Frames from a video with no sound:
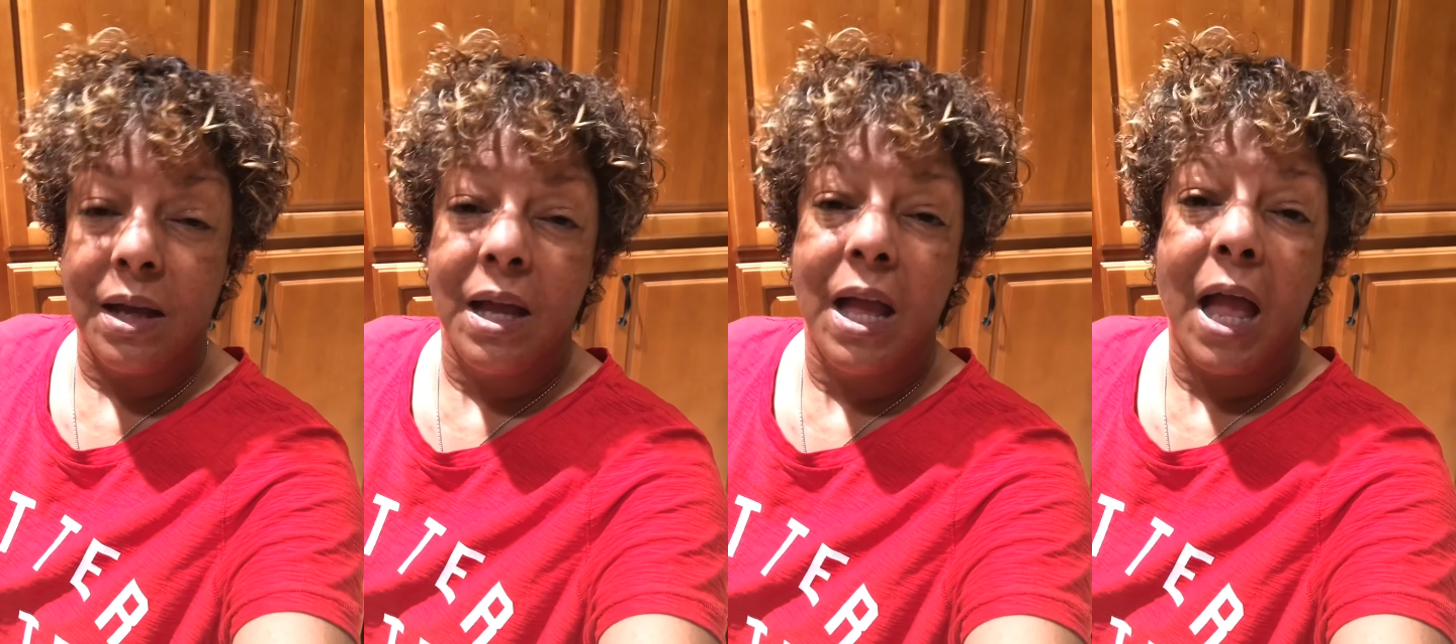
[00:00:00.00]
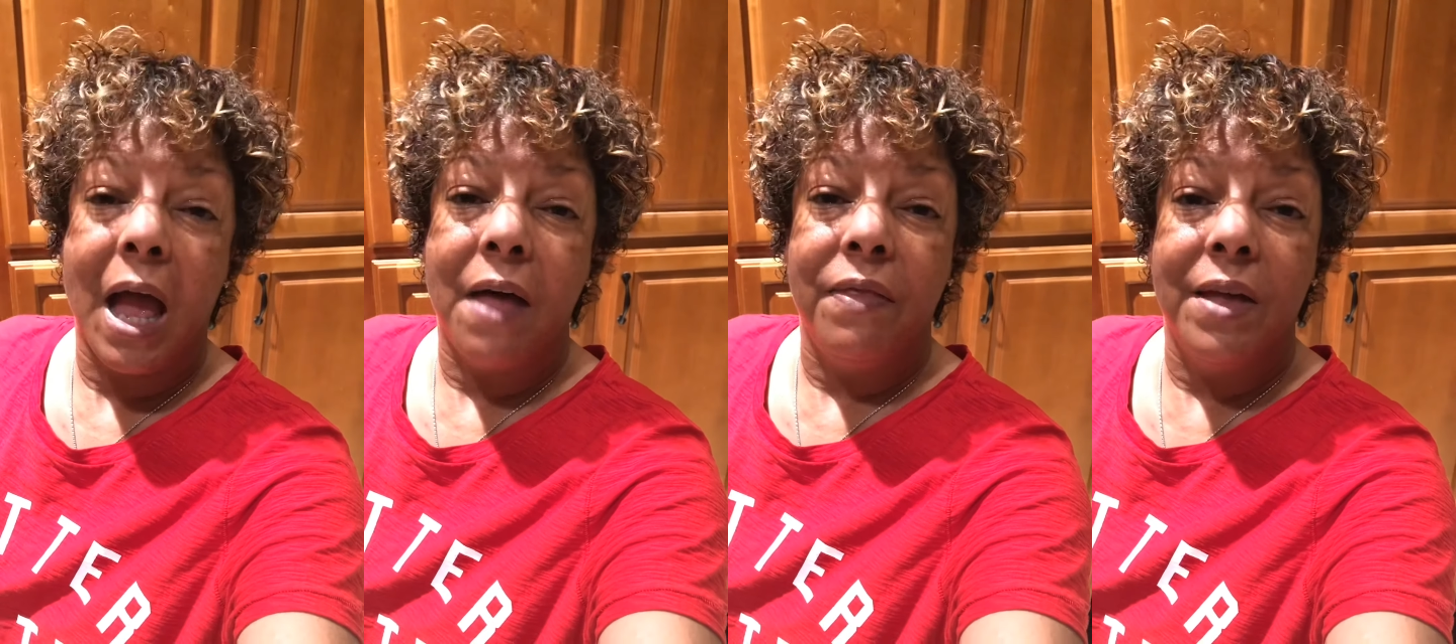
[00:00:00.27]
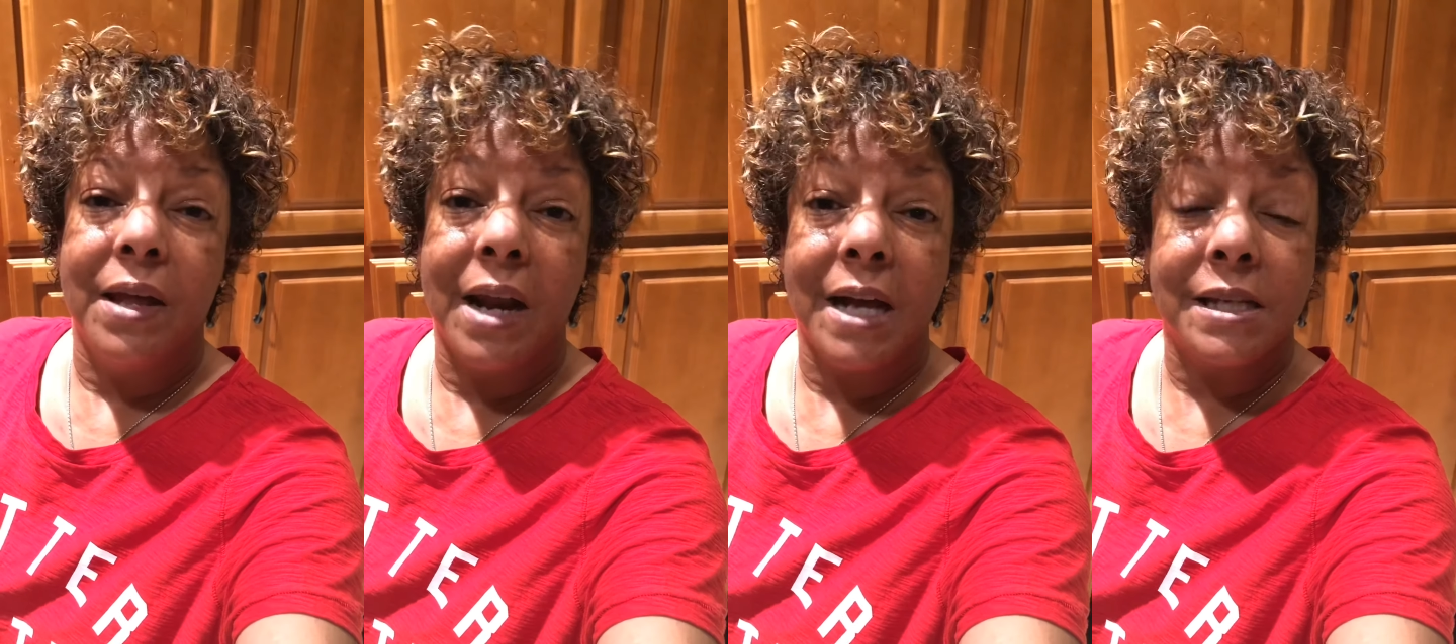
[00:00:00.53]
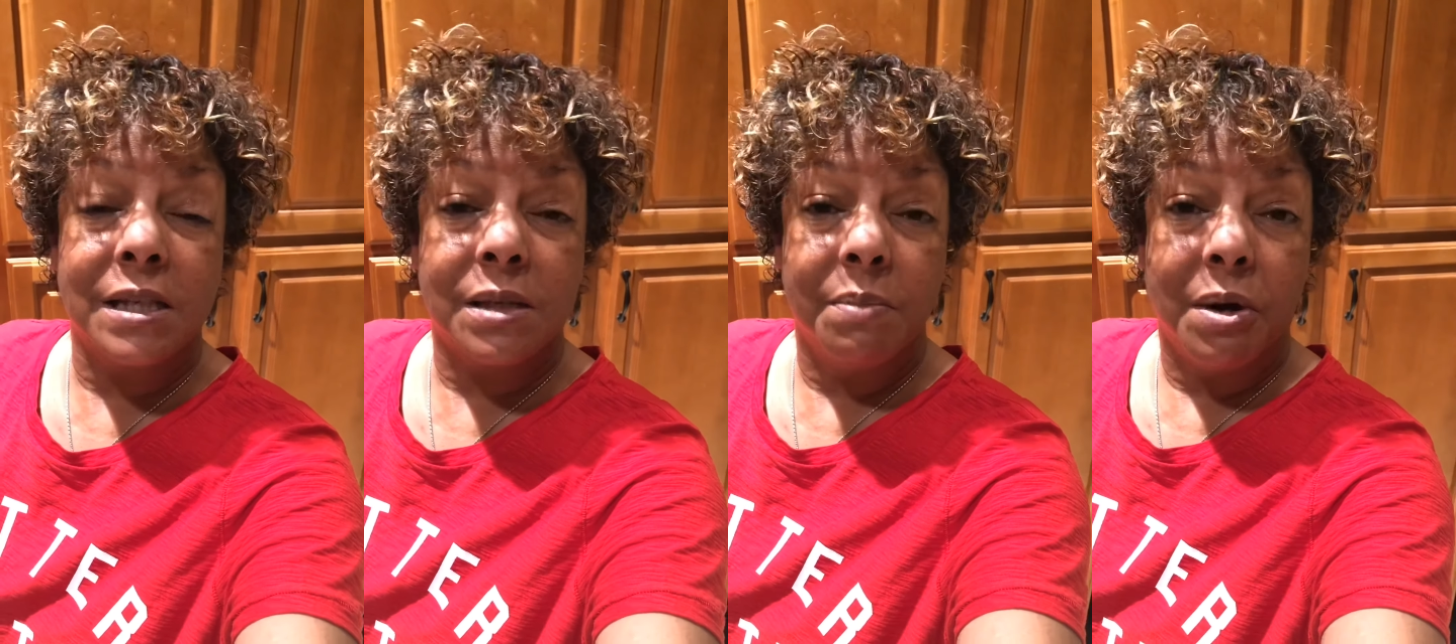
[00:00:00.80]
And then I
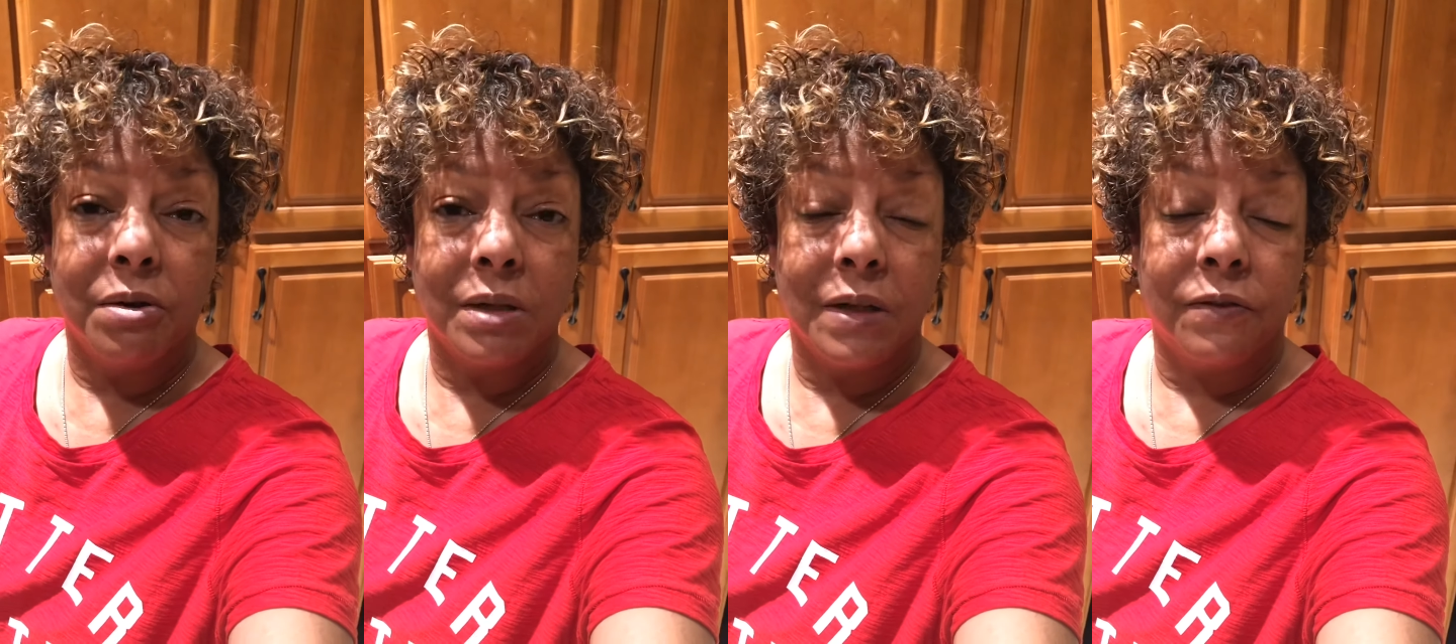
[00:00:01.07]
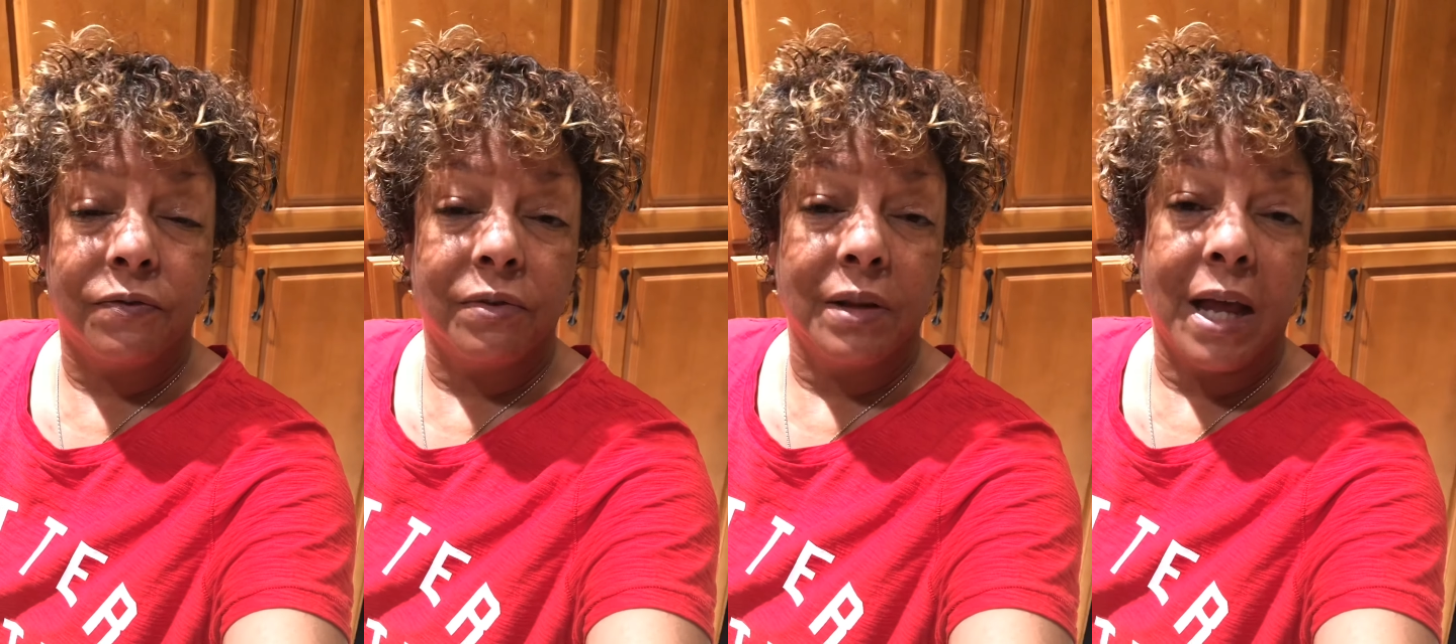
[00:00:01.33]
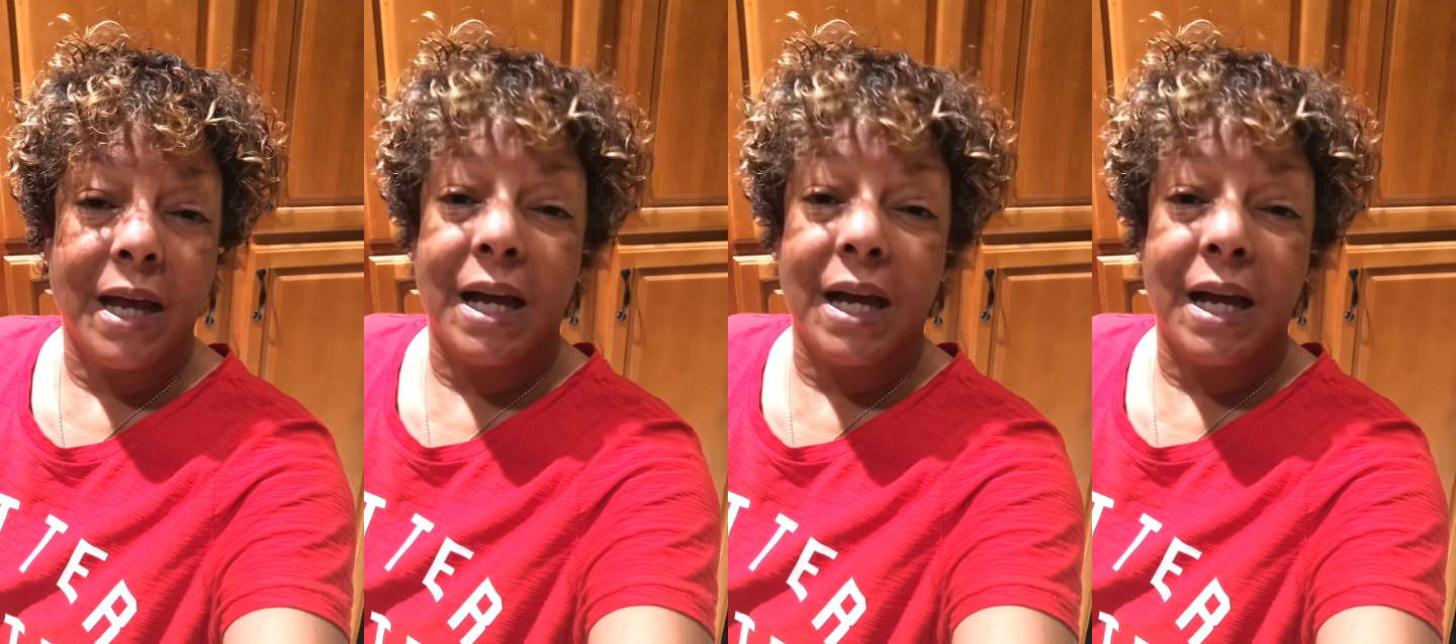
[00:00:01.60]
smoked it for like